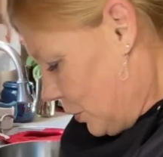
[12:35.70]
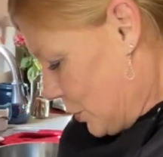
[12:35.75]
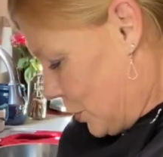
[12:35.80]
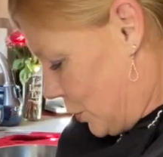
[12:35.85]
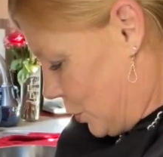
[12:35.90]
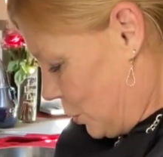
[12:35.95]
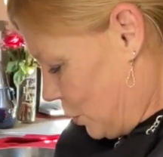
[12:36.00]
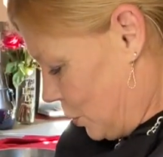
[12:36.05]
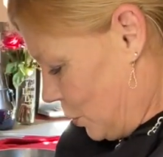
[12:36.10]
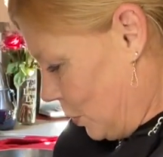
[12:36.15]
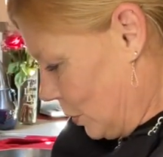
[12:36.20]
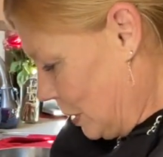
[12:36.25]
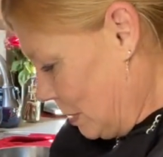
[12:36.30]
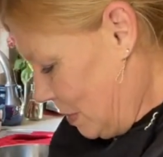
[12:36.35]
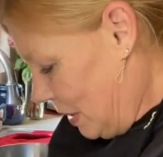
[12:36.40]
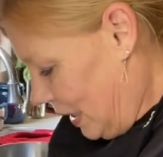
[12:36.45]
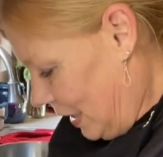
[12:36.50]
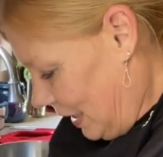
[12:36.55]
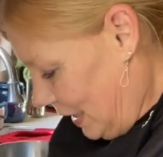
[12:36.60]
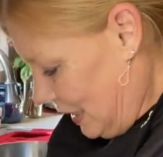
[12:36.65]
story
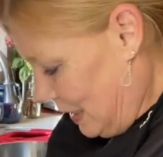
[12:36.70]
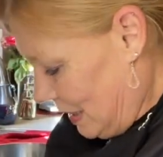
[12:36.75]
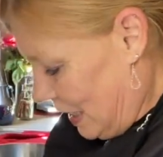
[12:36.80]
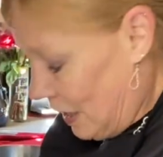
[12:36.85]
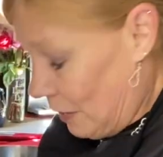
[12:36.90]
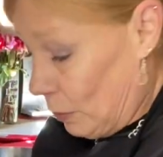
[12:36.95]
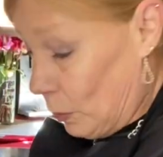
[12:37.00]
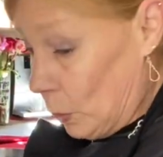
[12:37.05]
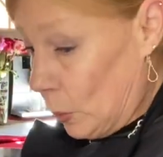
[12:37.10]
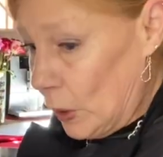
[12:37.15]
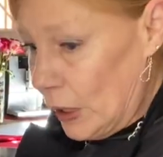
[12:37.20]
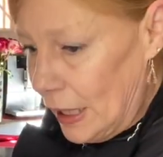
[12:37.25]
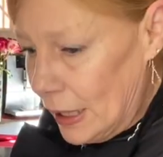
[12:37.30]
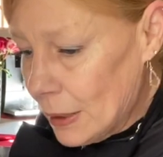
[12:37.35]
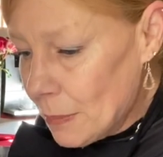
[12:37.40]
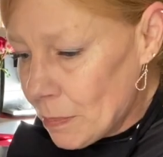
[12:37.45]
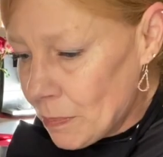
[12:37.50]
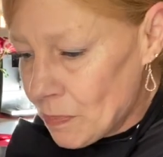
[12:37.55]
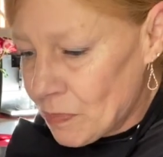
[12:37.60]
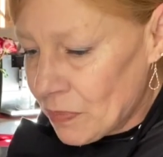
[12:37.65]
behind that
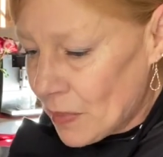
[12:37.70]
ring.